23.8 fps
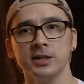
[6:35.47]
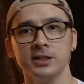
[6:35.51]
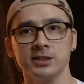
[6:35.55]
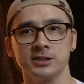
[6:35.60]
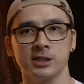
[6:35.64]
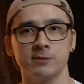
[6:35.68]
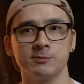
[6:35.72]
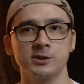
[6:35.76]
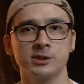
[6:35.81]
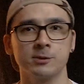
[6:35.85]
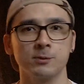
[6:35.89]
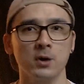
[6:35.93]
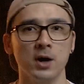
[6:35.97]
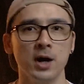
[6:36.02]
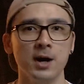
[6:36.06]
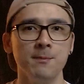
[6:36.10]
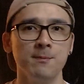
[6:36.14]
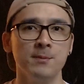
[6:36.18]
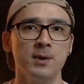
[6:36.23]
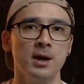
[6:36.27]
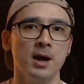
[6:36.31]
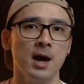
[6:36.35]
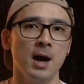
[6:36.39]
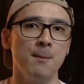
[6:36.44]
subscribe
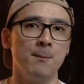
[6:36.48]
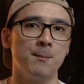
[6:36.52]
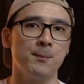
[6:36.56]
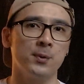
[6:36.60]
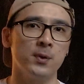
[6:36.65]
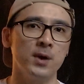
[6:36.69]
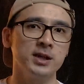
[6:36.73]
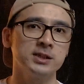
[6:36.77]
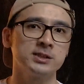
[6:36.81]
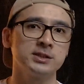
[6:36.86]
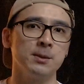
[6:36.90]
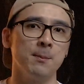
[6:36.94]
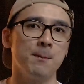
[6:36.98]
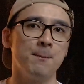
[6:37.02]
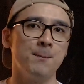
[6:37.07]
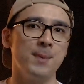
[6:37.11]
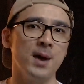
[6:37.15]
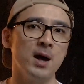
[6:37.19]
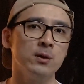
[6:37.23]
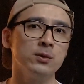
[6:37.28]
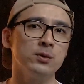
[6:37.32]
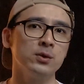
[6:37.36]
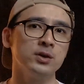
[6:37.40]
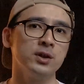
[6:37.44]
and press the
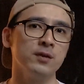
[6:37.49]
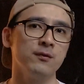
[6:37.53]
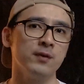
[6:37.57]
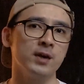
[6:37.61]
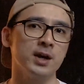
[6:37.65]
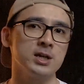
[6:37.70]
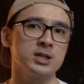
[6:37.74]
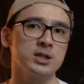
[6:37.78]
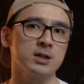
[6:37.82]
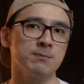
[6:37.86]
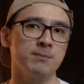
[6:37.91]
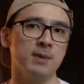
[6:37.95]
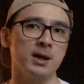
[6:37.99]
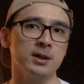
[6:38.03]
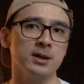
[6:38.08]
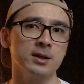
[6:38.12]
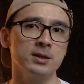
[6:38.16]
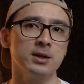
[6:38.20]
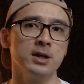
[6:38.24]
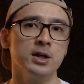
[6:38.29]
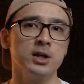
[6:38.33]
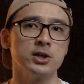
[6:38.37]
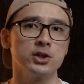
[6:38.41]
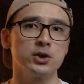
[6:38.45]
bell notification button